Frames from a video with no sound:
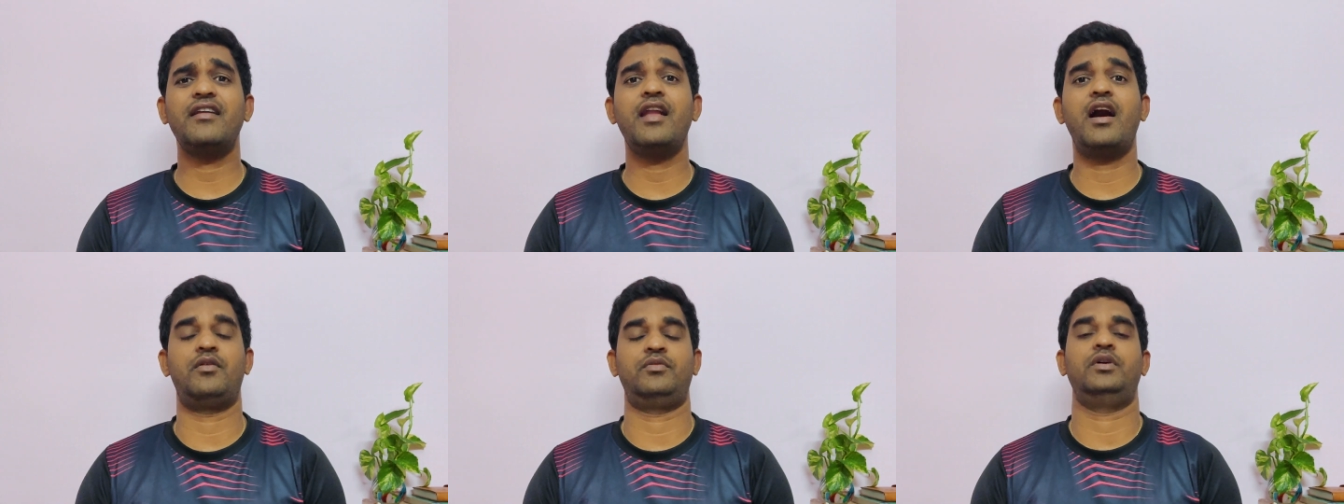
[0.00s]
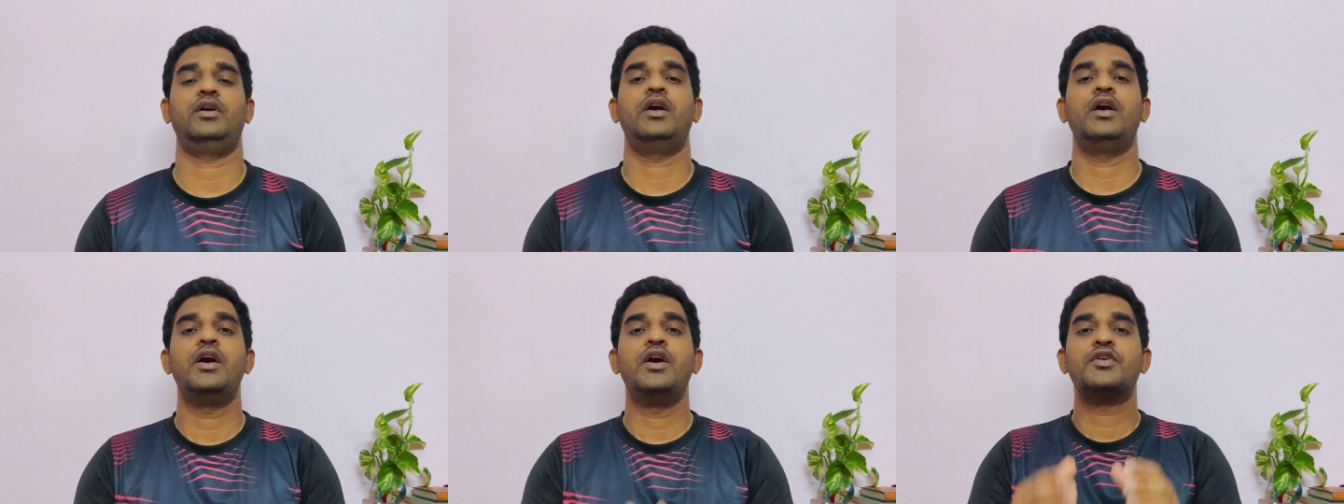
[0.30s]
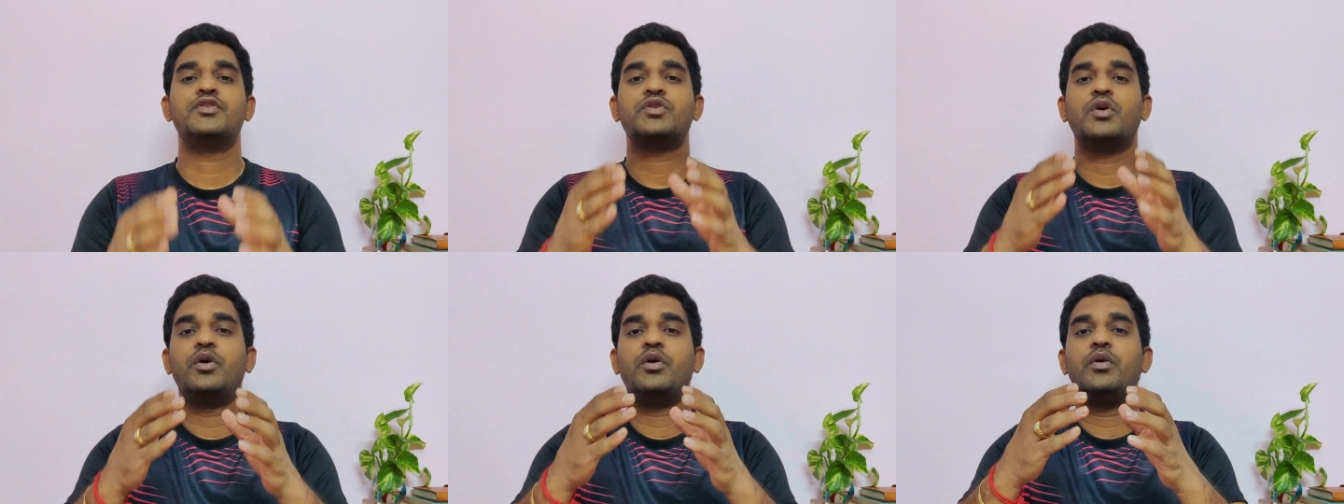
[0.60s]
Now,
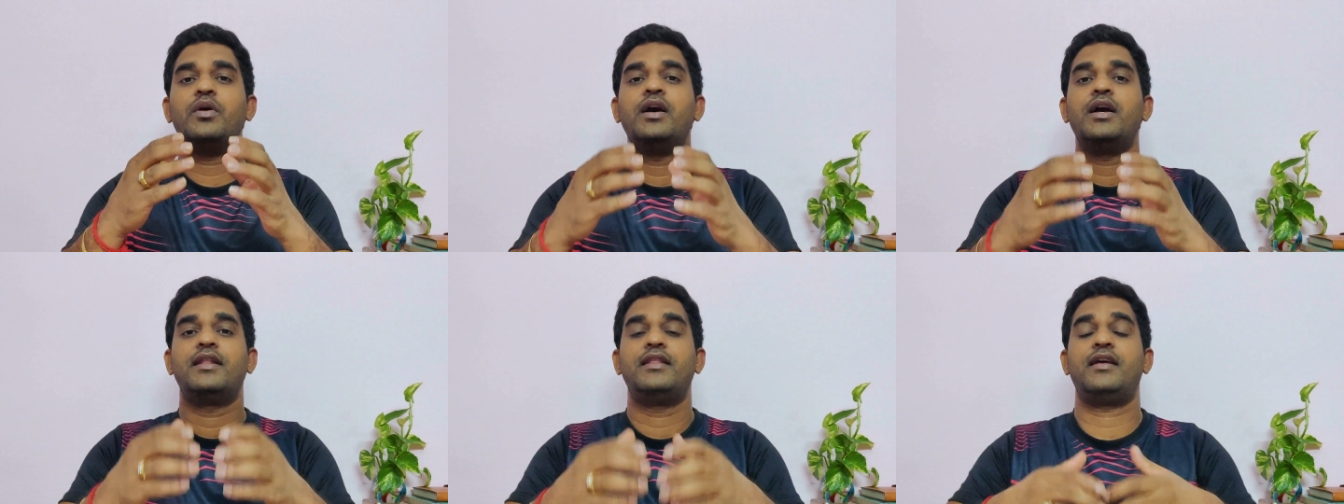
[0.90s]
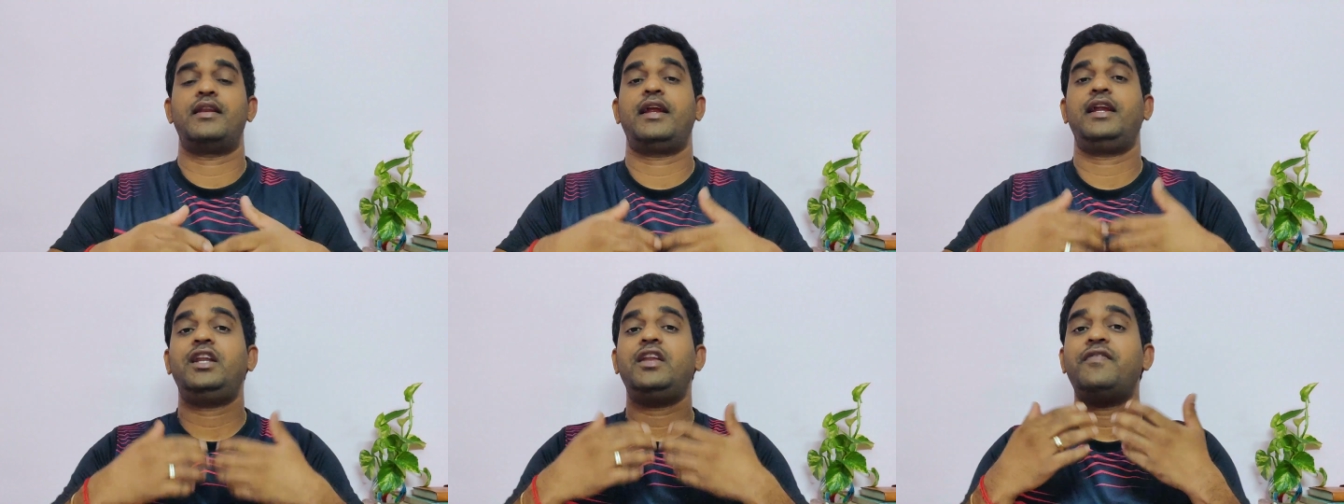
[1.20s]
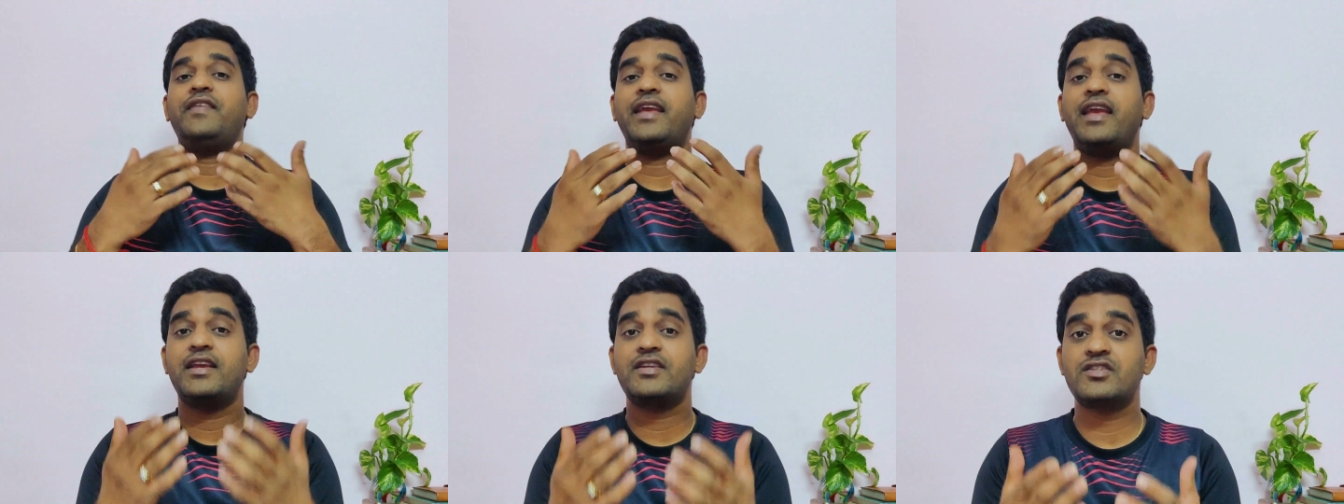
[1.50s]
so the
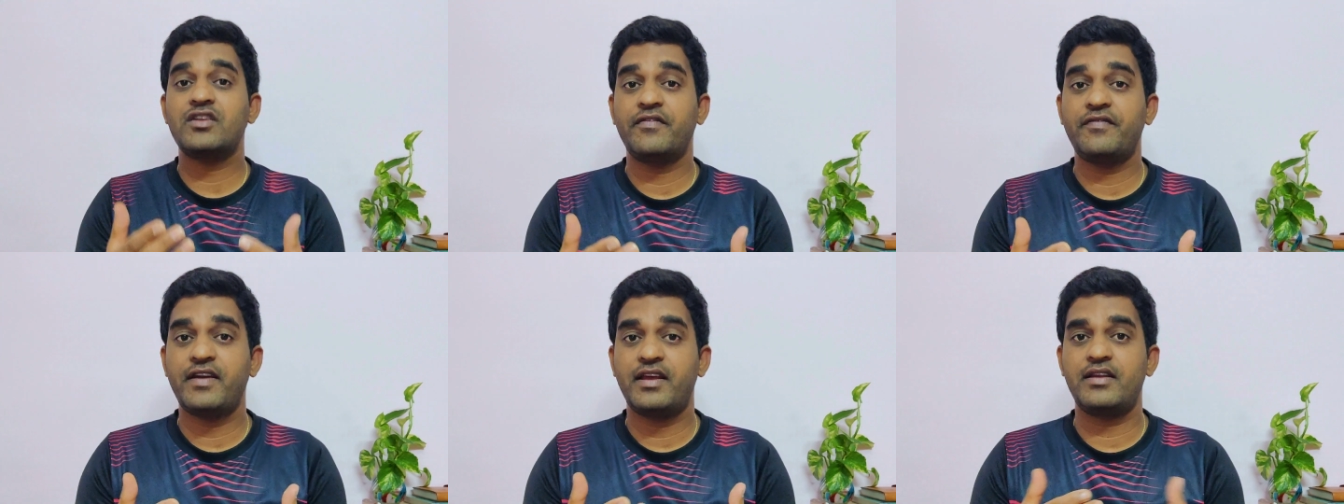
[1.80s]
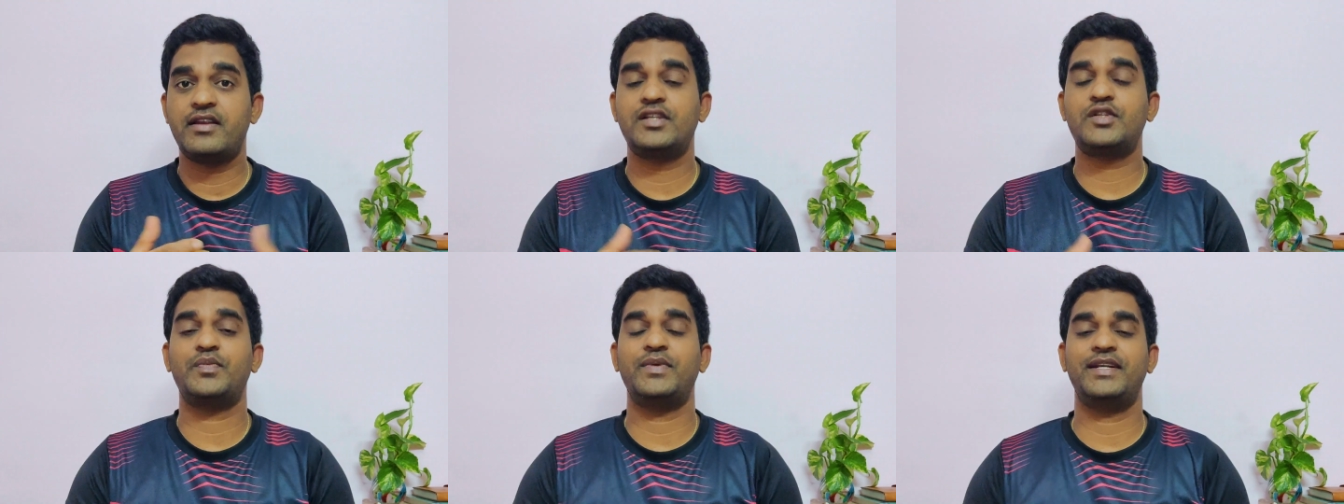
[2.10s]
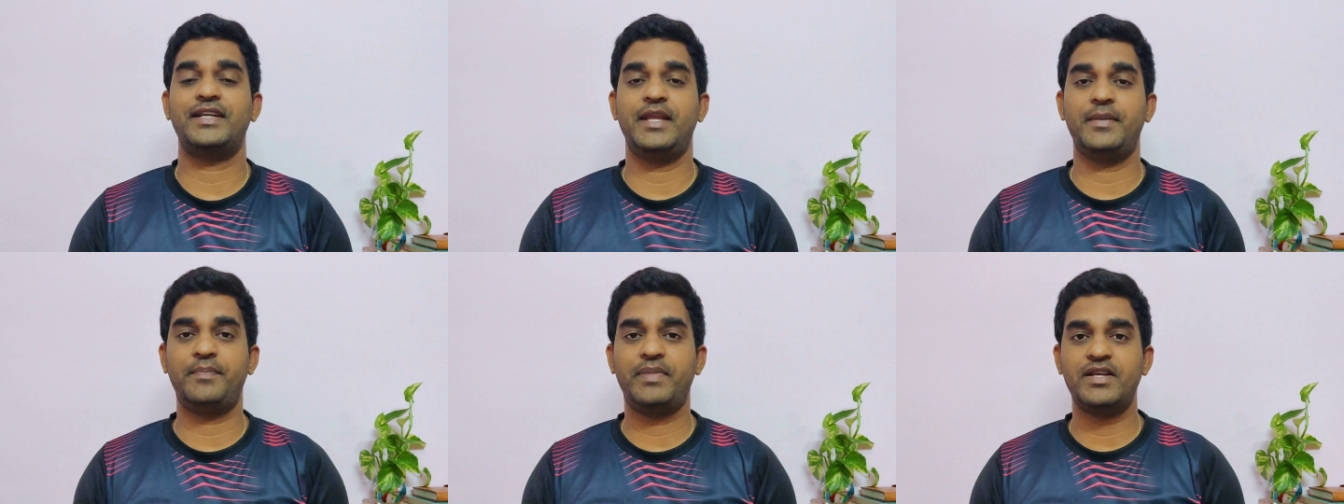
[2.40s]
rectification of errors
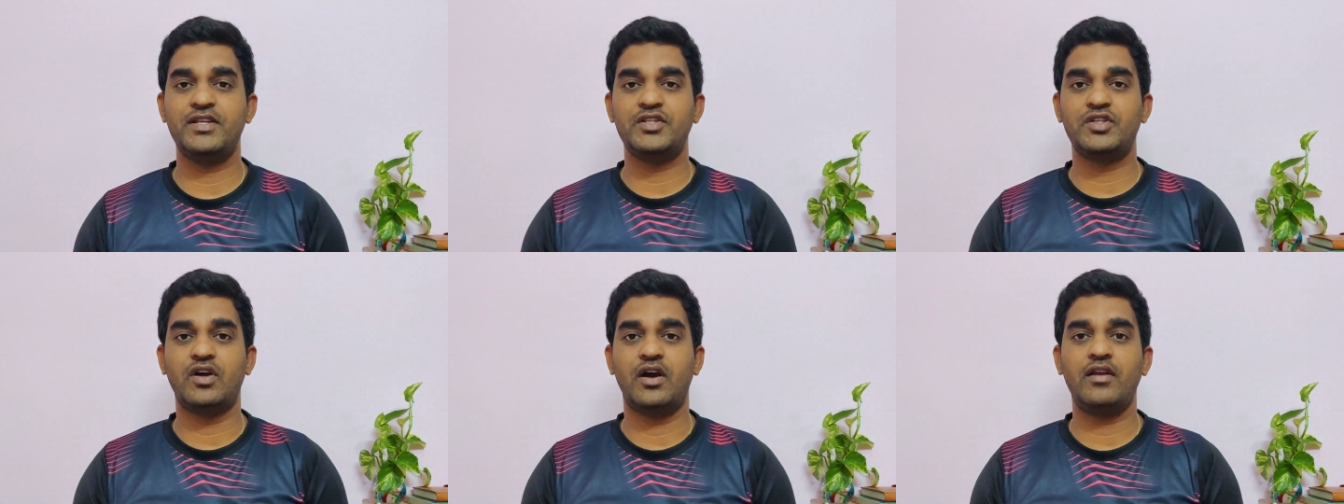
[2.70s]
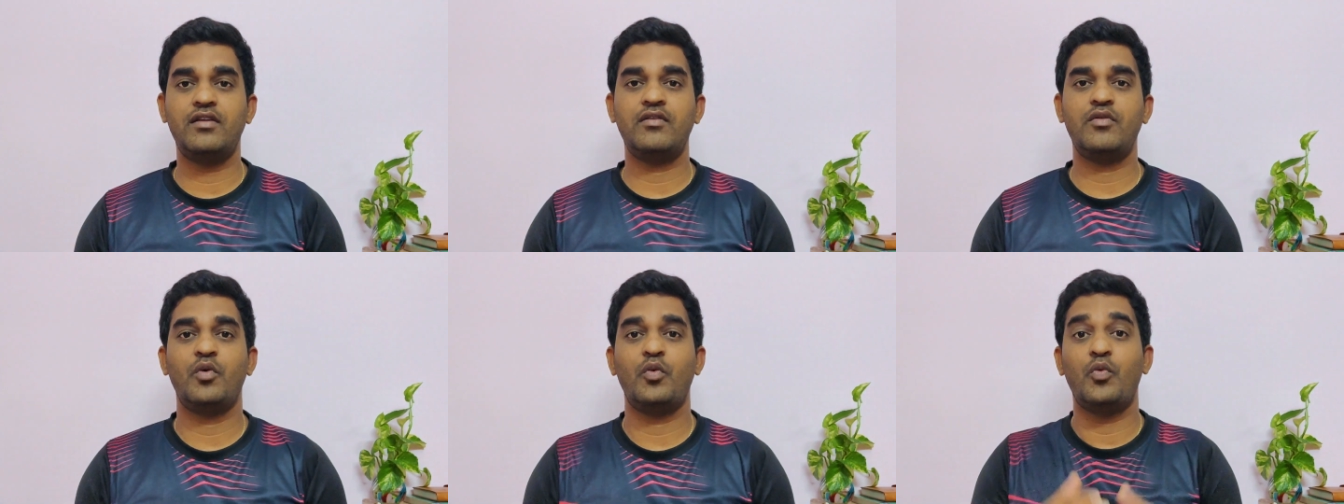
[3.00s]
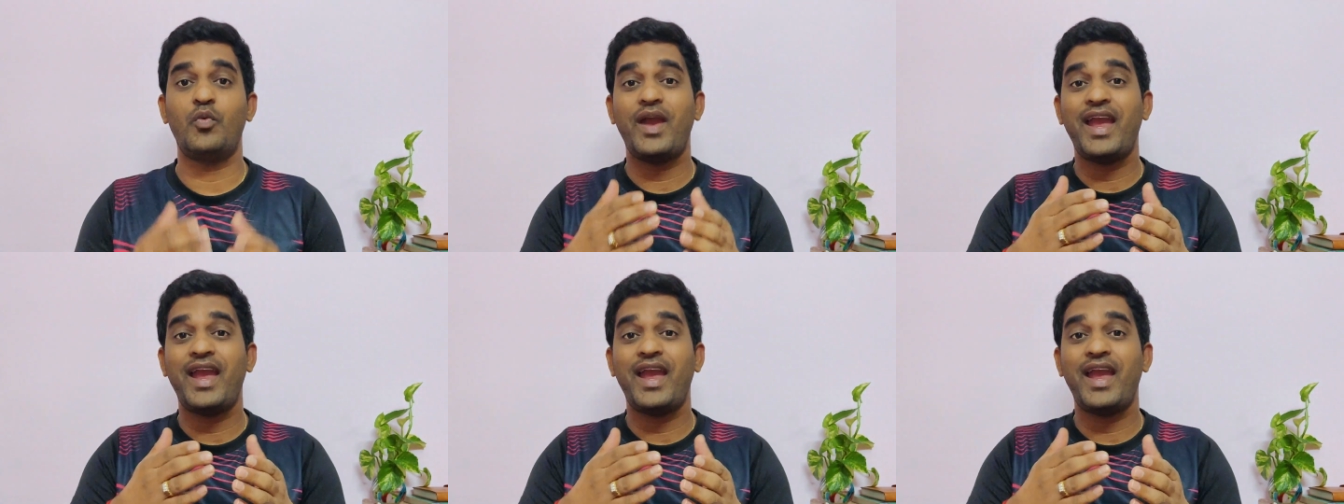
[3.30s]
will depends on